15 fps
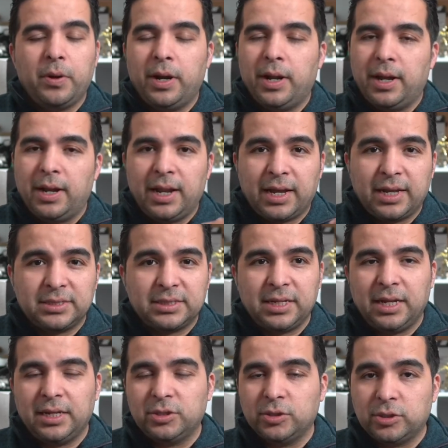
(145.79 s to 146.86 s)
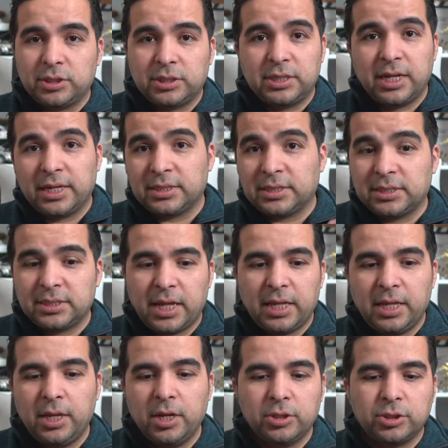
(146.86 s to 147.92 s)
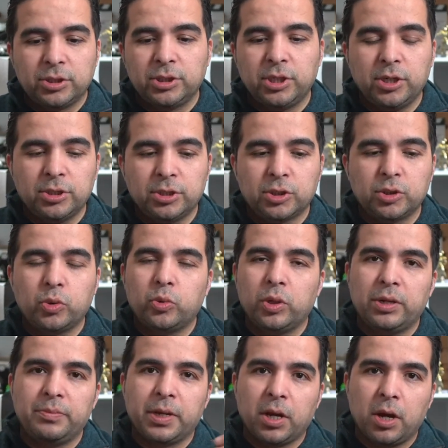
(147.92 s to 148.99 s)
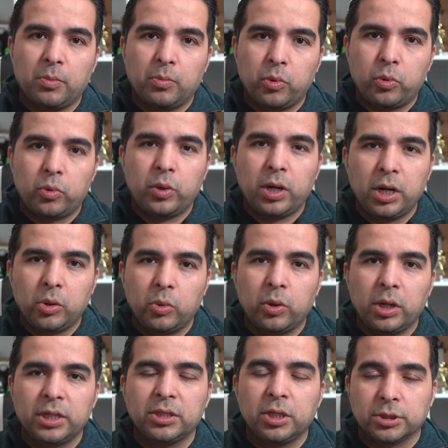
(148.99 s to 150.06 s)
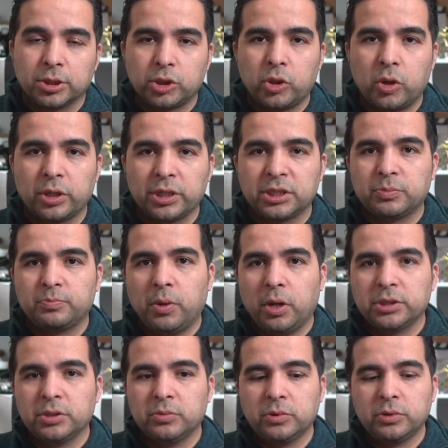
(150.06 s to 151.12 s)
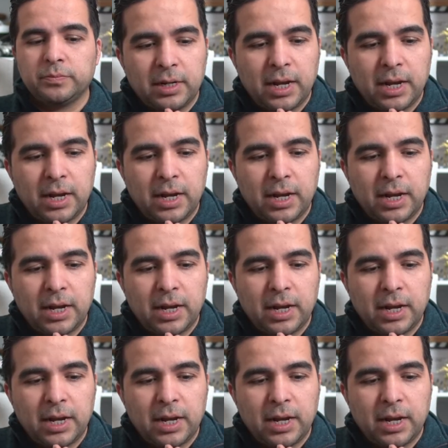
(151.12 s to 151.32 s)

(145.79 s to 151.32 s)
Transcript: But like I say, it just takes years to really become really the strongest possible.